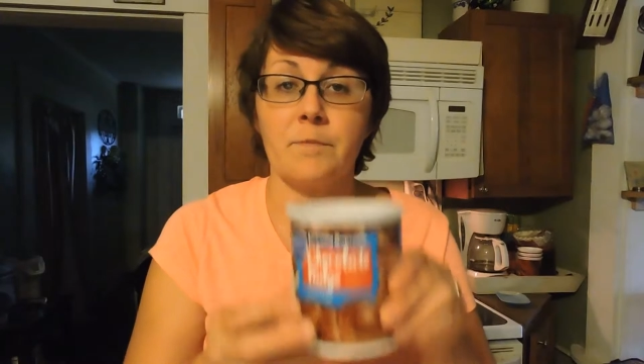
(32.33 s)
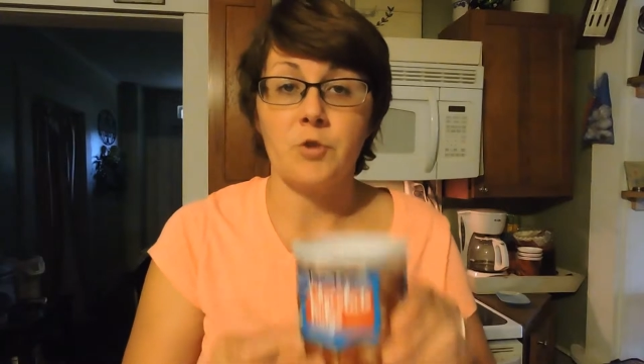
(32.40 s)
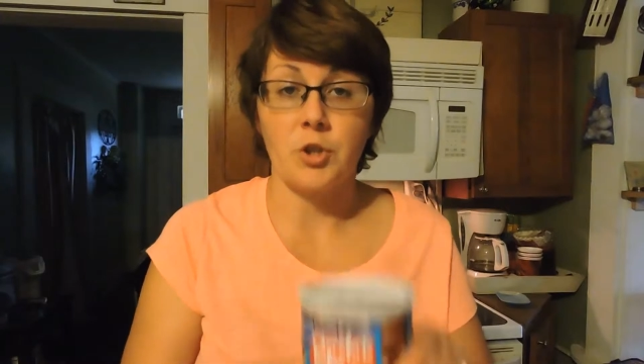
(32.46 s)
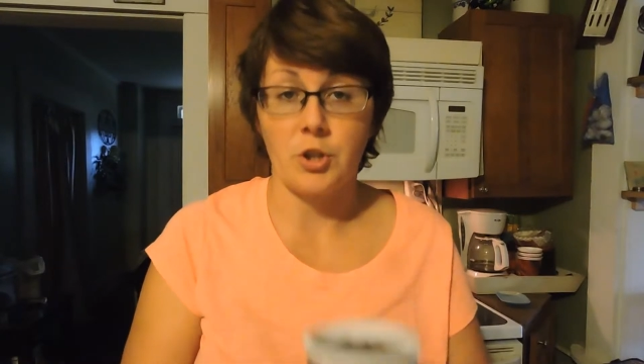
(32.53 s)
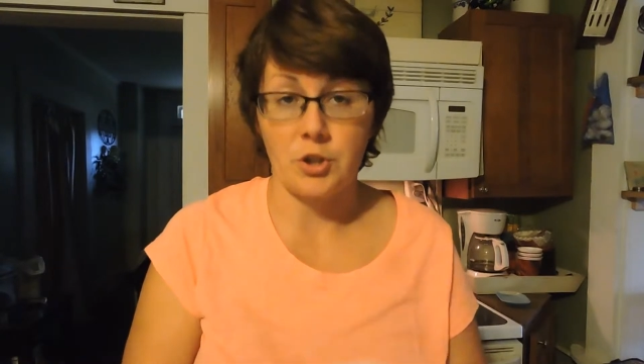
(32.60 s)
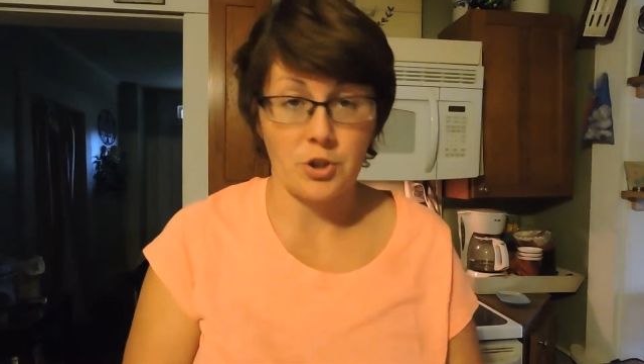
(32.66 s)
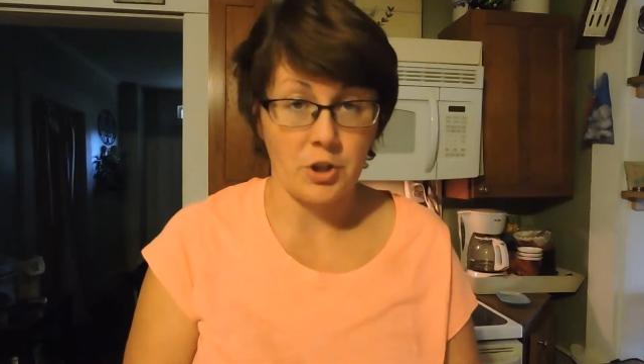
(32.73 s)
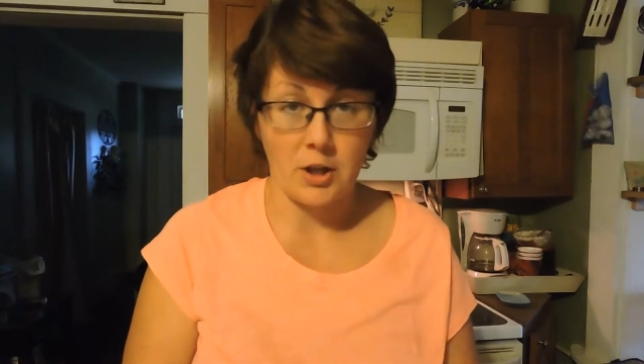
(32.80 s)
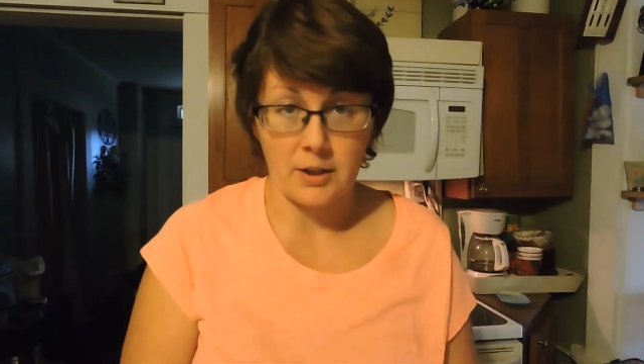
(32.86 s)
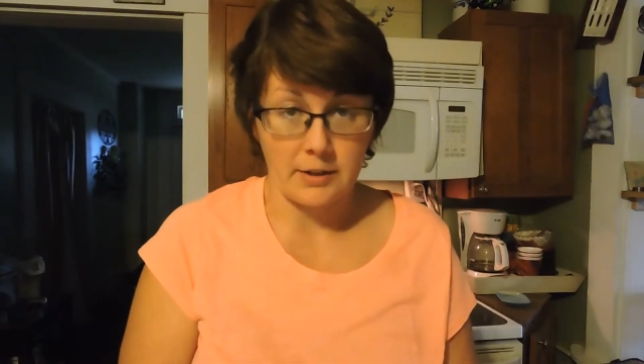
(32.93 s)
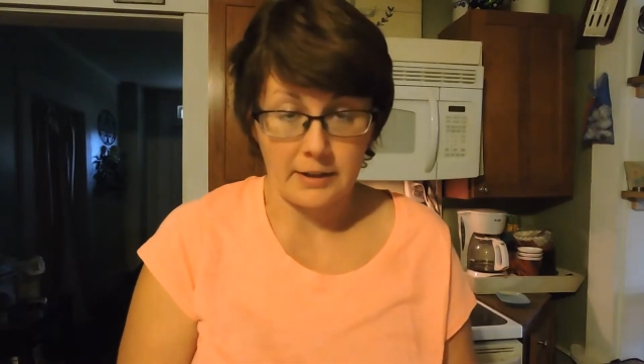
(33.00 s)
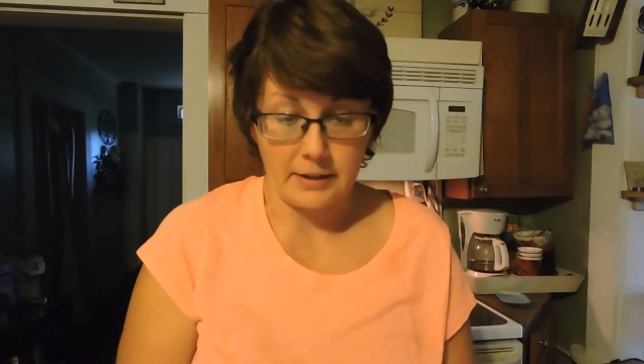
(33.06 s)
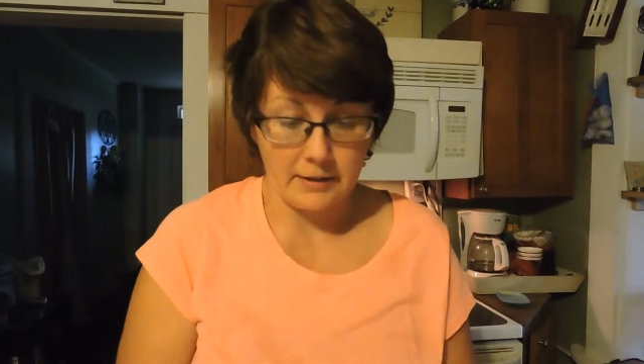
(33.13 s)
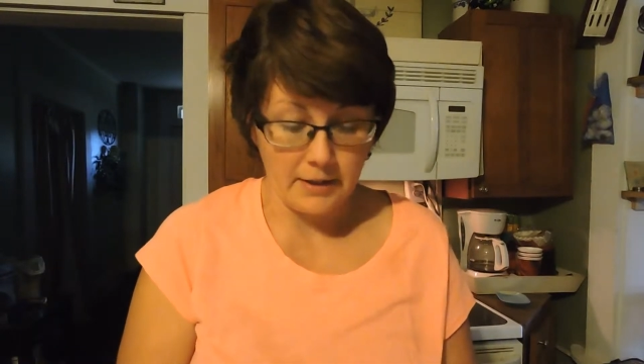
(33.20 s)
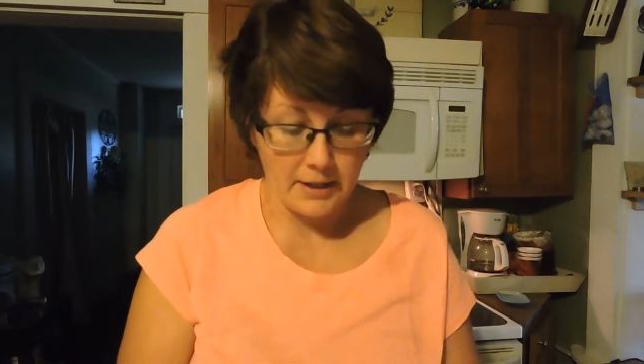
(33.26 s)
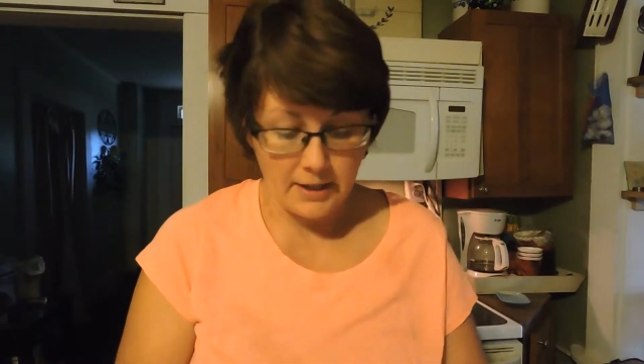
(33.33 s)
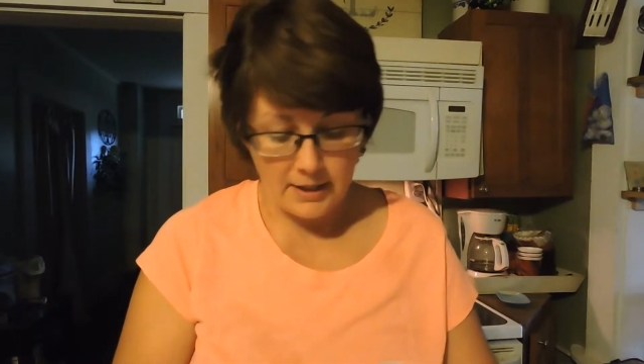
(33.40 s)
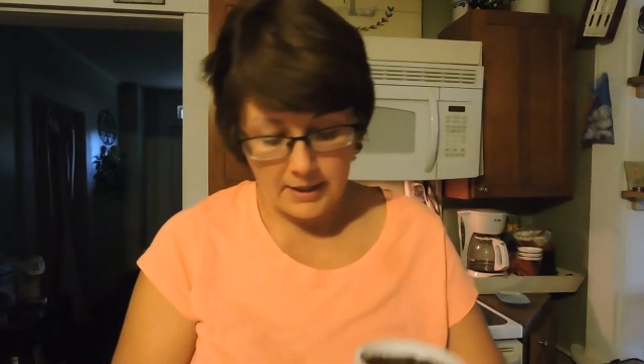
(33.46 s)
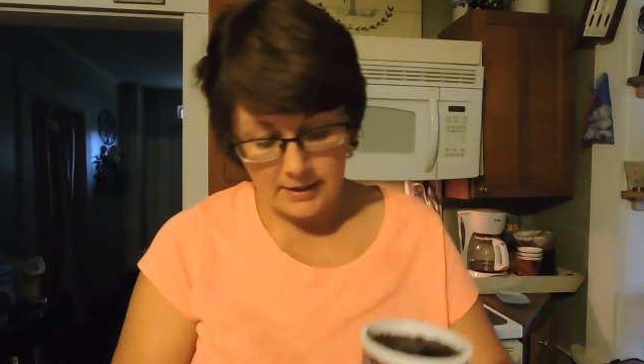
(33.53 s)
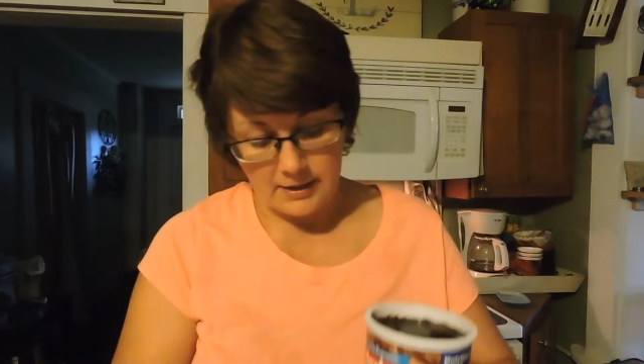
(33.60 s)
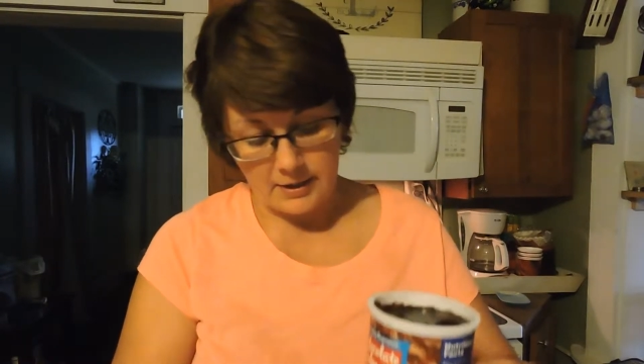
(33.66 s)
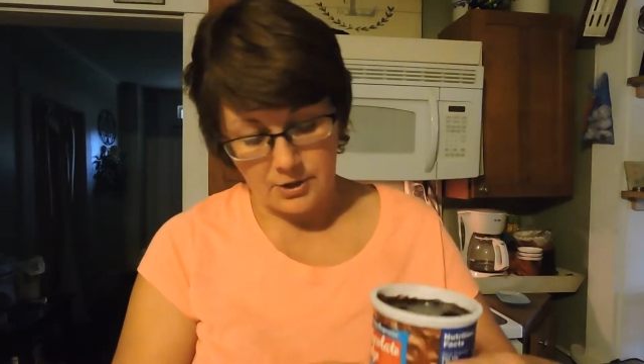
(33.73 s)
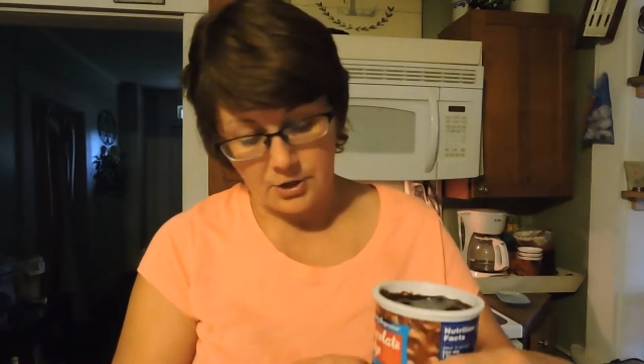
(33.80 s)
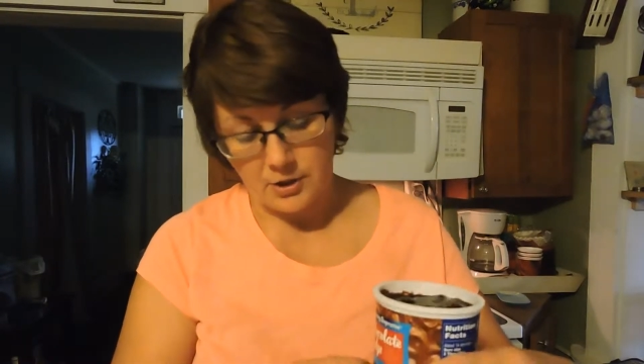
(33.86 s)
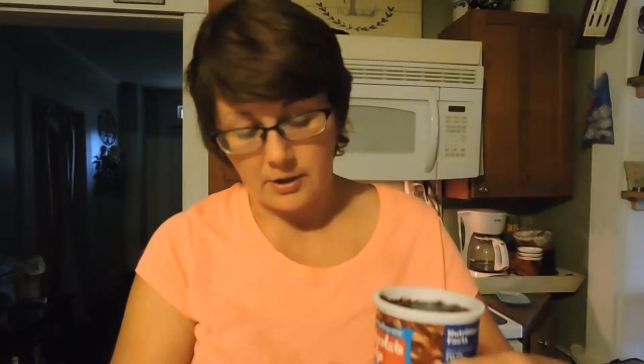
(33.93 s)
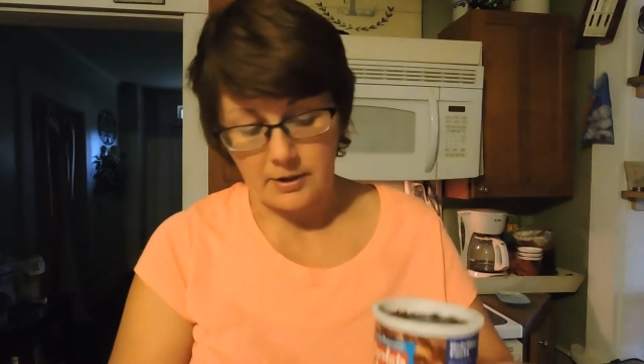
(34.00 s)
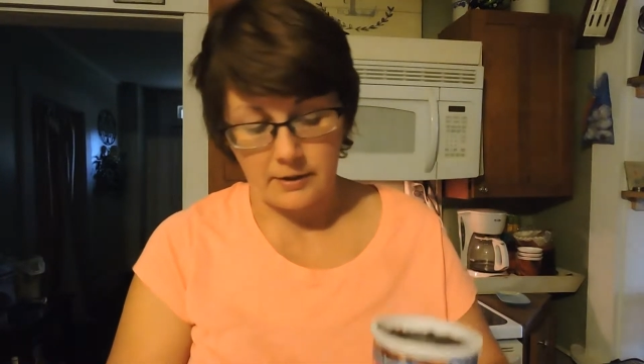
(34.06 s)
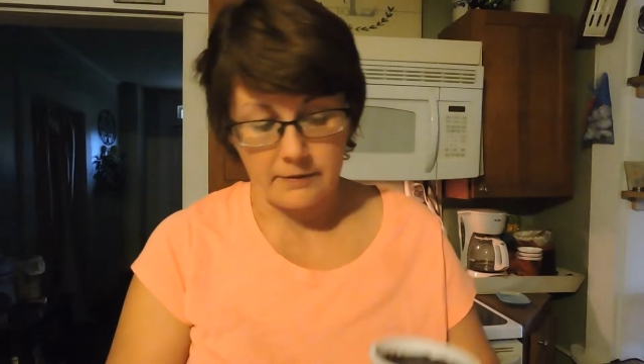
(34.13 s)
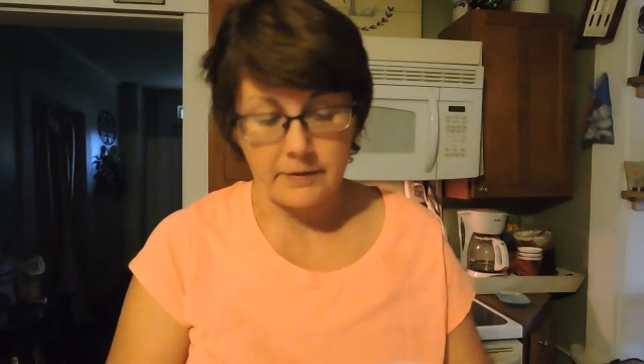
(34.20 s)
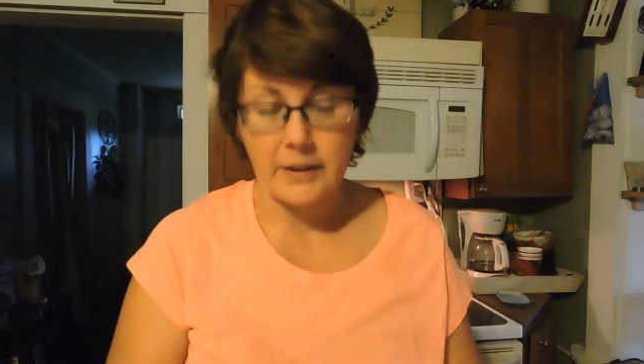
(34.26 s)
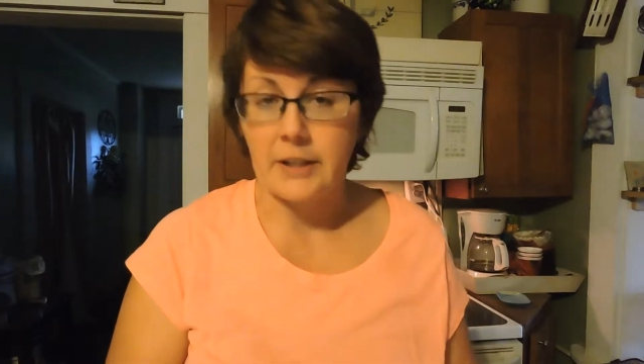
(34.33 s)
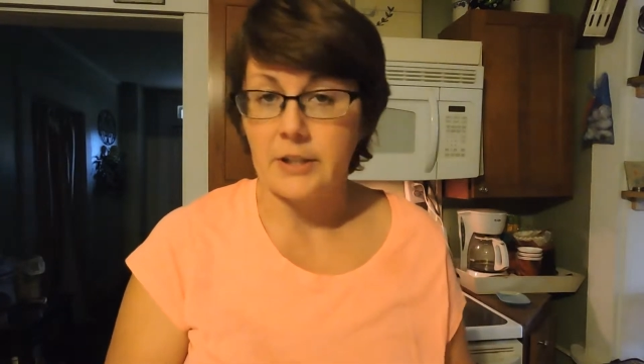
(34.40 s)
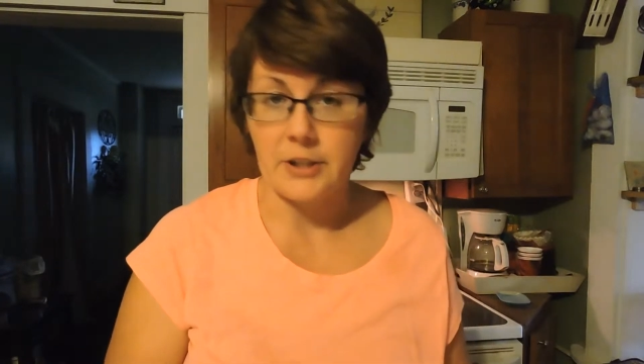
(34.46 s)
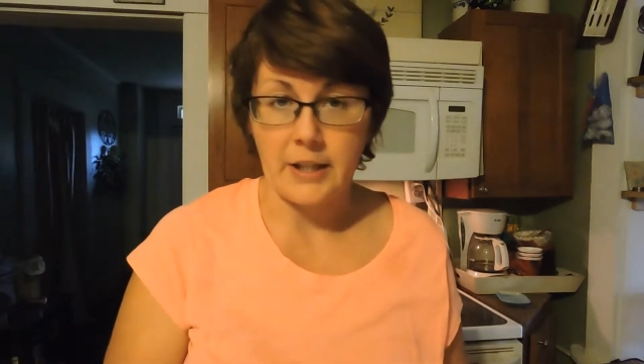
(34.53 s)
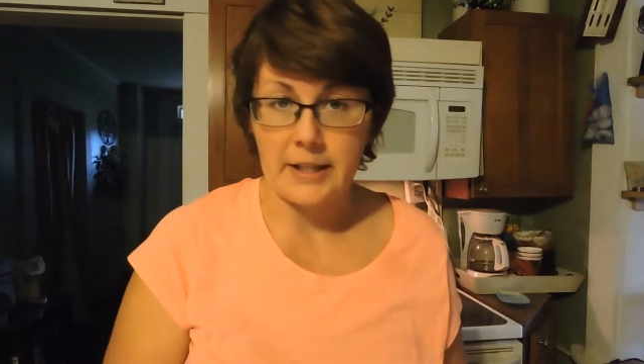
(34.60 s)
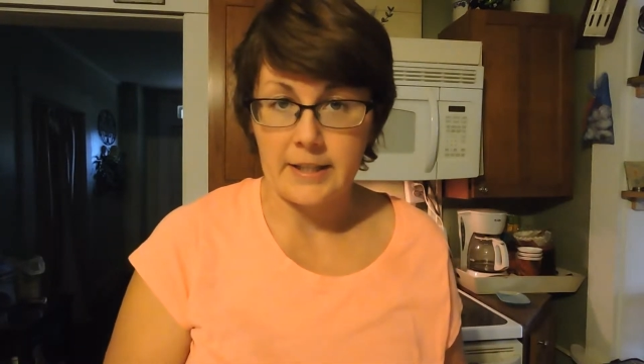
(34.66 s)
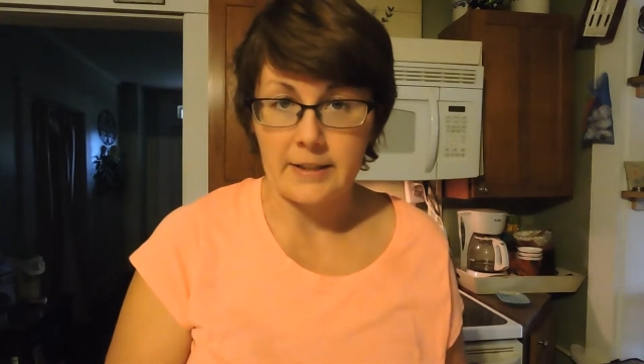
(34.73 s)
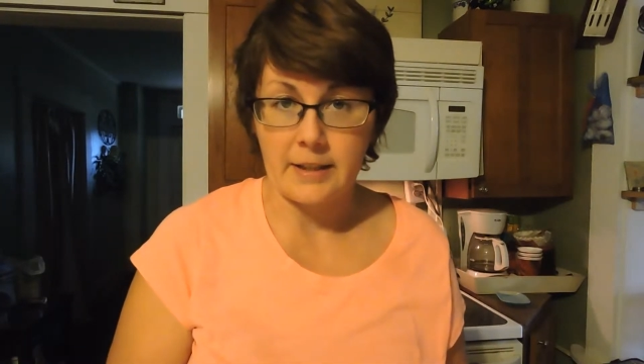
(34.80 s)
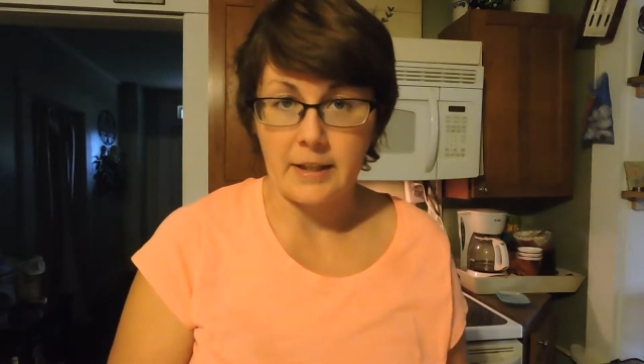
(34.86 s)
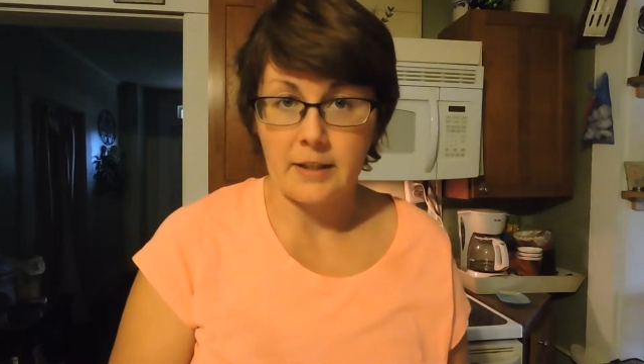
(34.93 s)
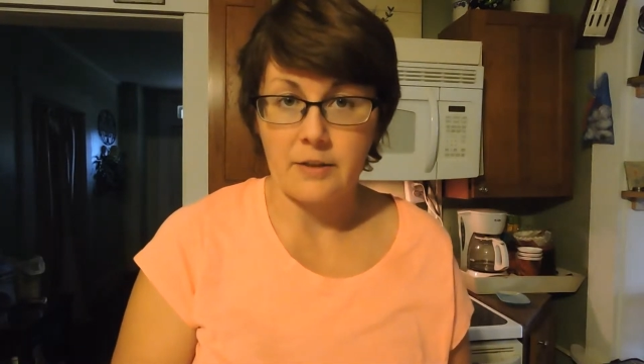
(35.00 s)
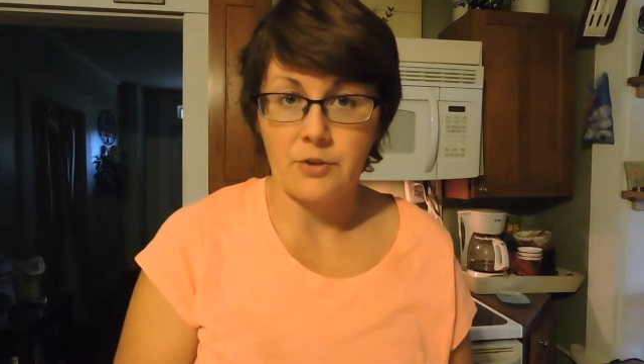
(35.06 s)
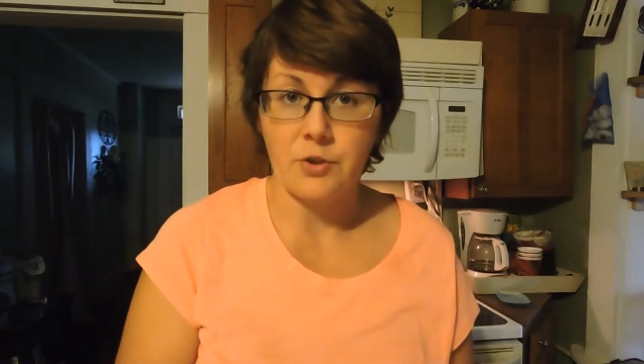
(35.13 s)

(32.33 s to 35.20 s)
just chocolate it's chocolate fudge icing.